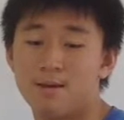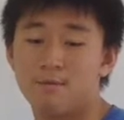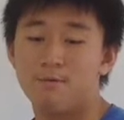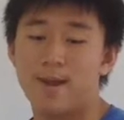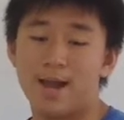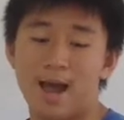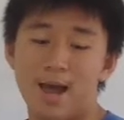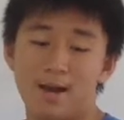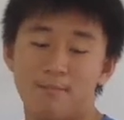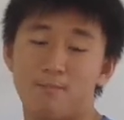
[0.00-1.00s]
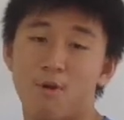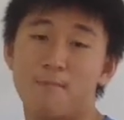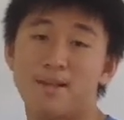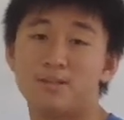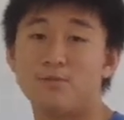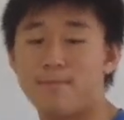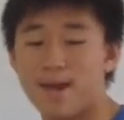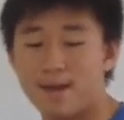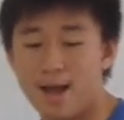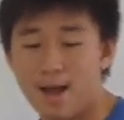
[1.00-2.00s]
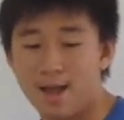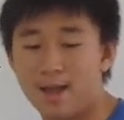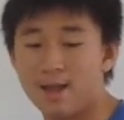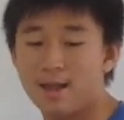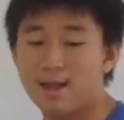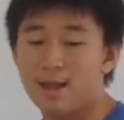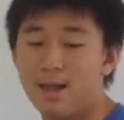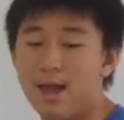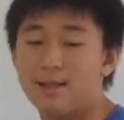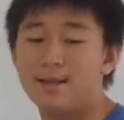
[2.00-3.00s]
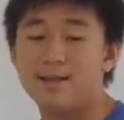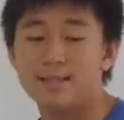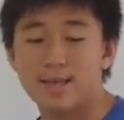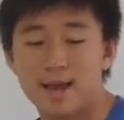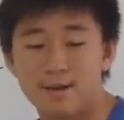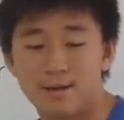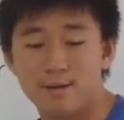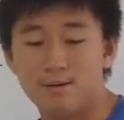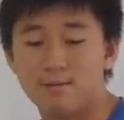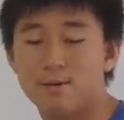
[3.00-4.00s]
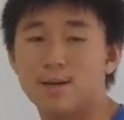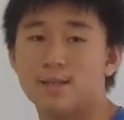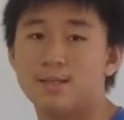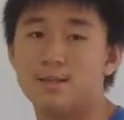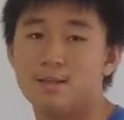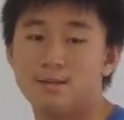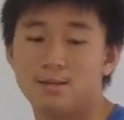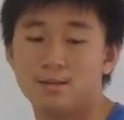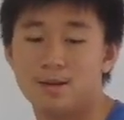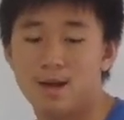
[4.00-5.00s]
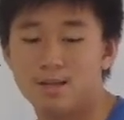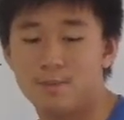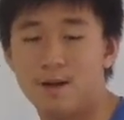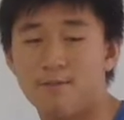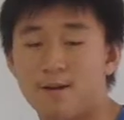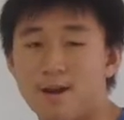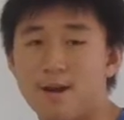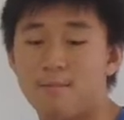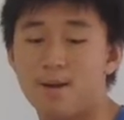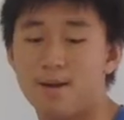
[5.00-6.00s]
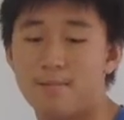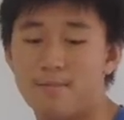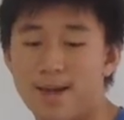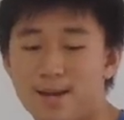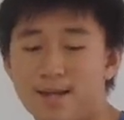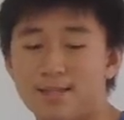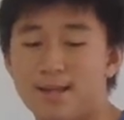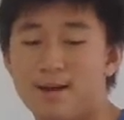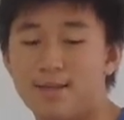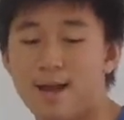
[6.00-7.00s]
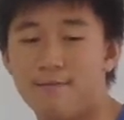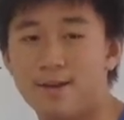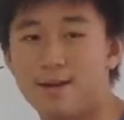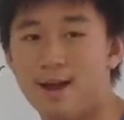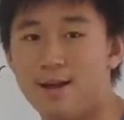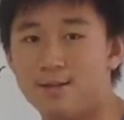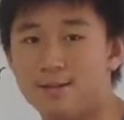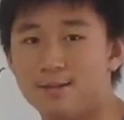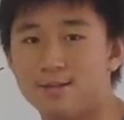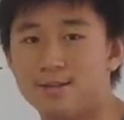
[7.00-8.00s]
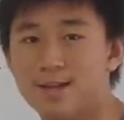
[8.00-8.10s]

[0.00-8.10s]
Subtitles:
will make high unemployment remain high, and this cycle will continue to cause poverty among many South African households.